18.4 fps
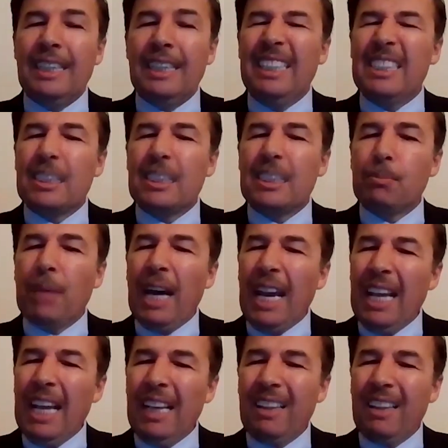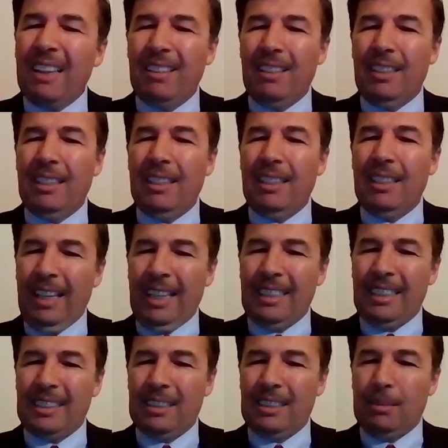Despite
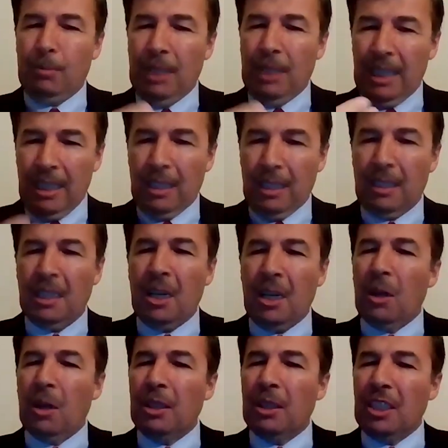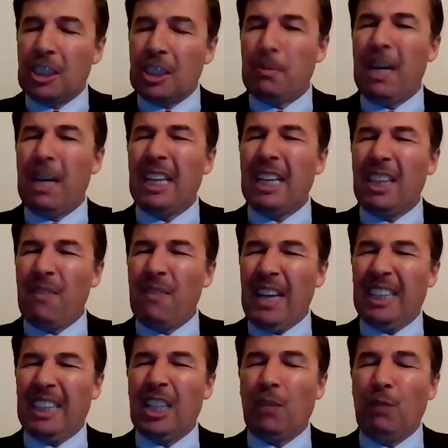this, meaning despite
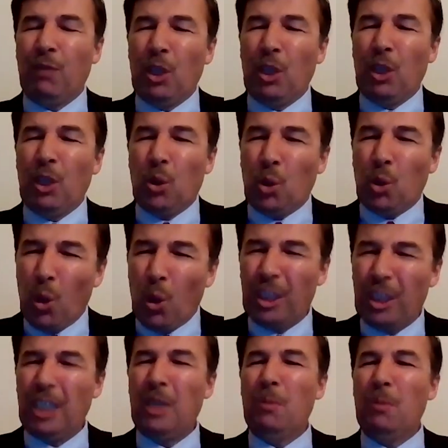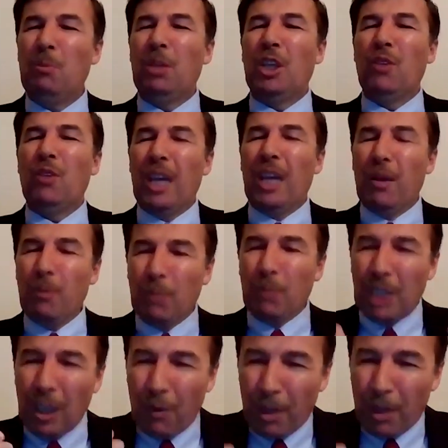the fact that we taught him,
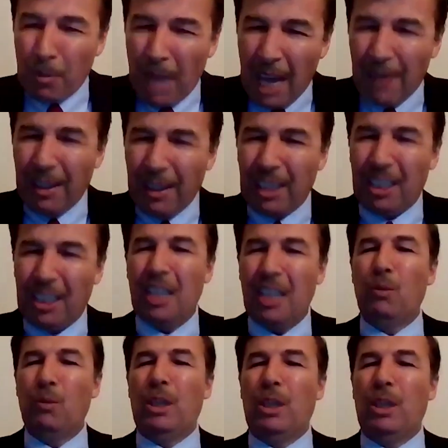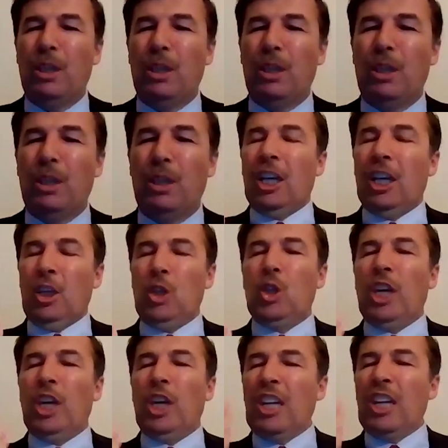gave him everything, we
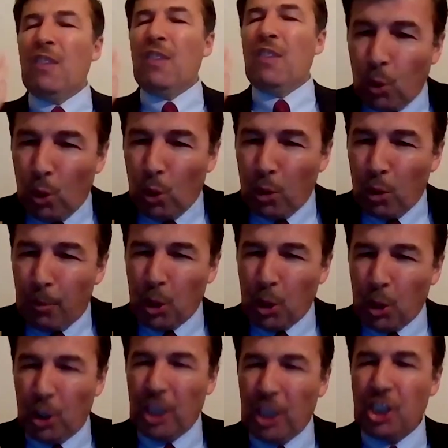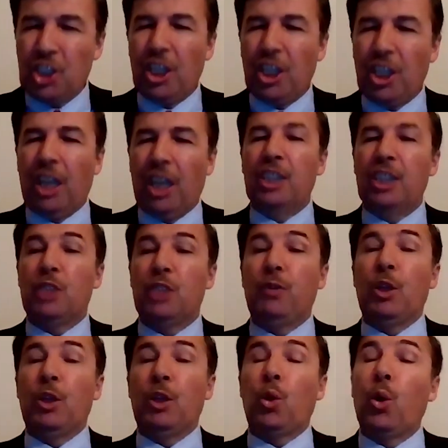invested him with all the
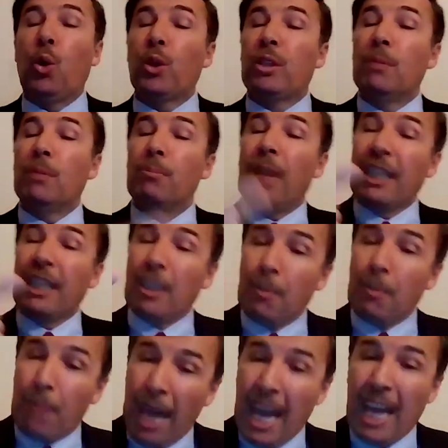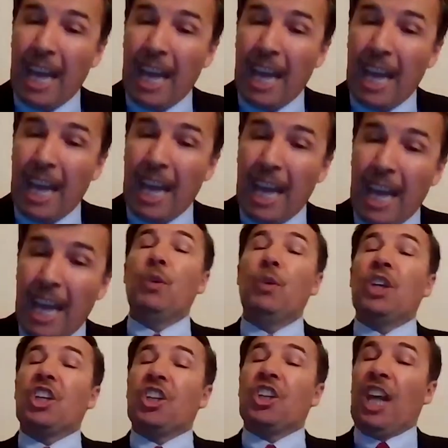potentialities, we taught him by the pen,
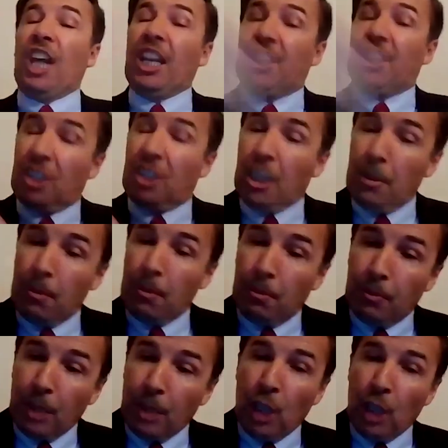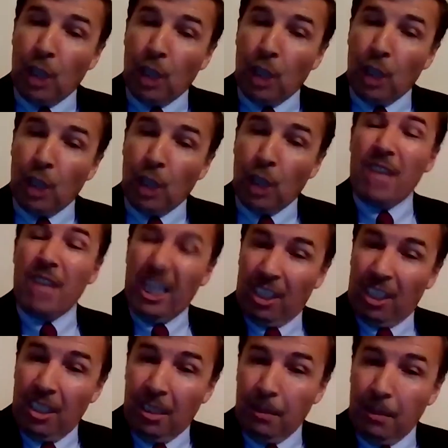we created him from
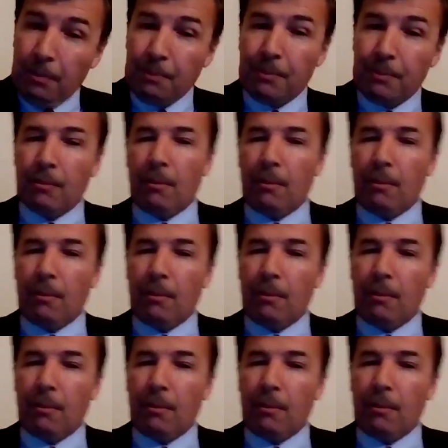nothing.